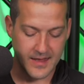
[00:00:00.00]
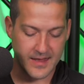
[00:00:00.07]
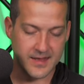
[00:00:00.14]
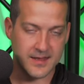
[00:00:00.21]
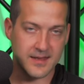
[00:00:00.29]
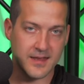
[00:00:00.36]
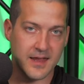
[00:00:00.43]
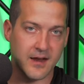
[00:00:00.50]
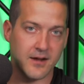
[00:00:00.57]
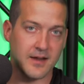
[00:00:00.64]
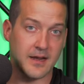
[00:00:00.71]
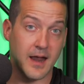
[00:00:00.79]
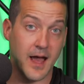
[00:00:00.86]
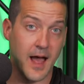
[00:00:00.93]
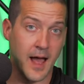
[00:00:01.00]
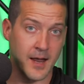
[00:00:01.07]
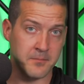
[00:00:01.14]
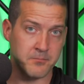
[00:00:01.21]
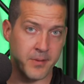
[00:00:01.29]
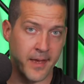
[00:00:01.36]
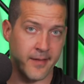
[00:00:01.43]
It can carry an
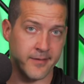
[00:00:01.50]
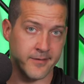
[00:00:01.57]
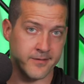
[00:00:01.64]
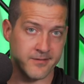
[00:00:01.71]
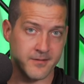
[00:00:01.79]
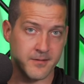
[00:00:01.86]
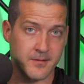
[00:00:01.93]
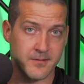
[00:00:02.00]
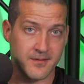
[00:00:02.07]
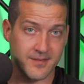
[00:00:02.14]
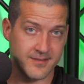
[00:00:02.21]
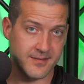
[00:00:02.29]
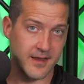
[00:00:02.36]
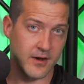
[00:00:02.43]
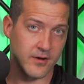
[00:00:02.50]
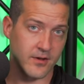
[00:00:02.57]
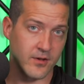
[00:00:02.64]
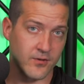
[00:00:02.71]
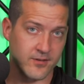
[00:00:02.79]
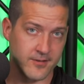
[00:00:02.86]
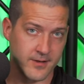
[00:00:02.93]
unbalanced
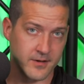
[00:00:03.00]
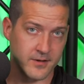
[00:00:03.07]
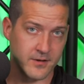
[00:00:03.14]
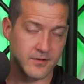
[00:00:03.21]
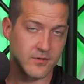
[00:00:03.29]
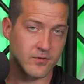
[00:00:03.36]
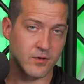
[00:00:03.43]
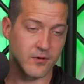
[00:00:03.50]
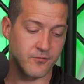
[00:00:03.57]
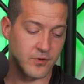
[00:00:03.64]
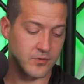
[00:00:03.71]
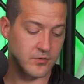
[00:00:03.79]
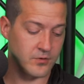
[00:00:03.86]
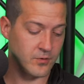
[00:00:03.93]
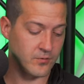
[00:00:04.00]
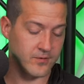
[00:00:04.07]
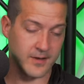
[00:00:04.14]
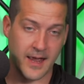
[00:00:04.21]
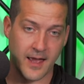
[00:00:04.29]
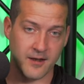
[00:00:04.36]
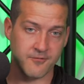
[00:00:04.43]
stereo signal, so if you're
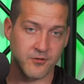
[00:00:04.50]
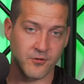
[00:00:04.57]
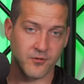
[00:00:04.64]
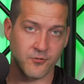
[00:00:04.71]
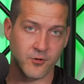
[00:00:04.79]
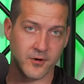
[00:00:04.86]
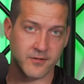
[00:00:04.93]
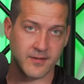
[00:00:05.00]
using headphones, for